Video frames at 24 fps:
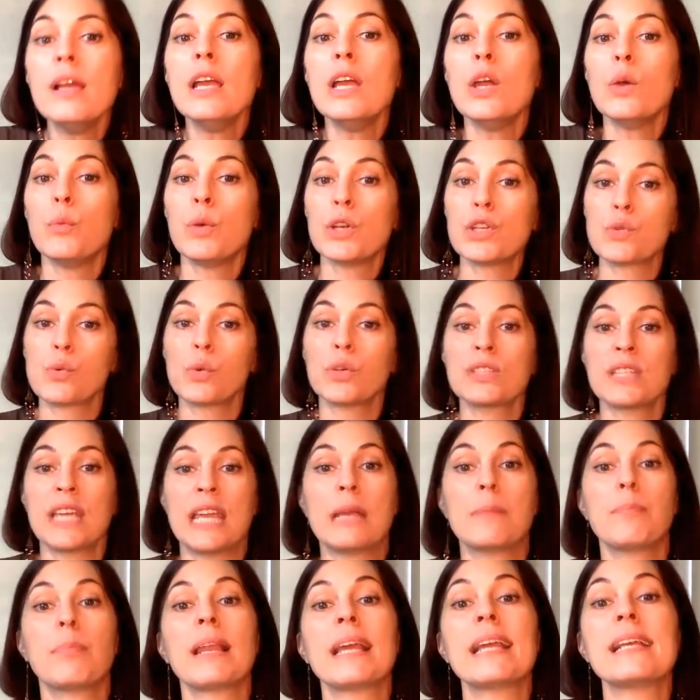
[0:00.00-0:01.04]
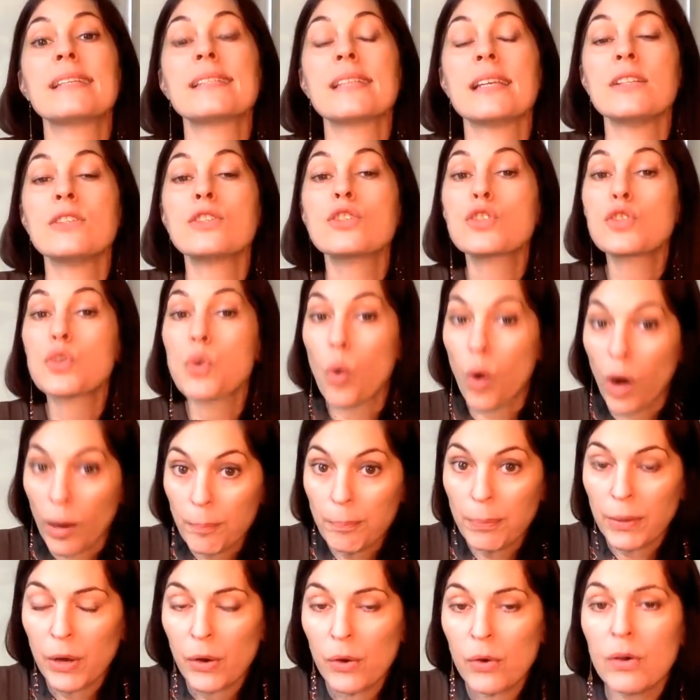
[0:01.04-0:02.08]
which will take place in
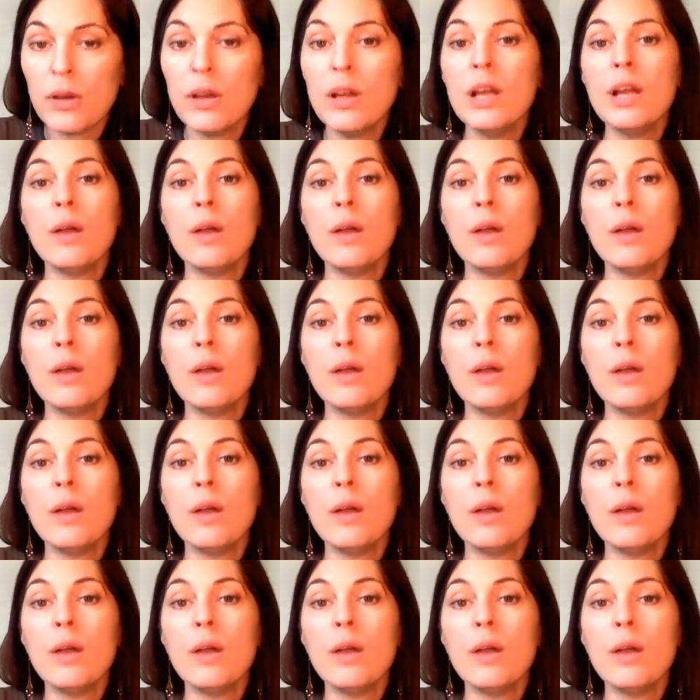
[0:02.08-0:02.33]
Scorpio.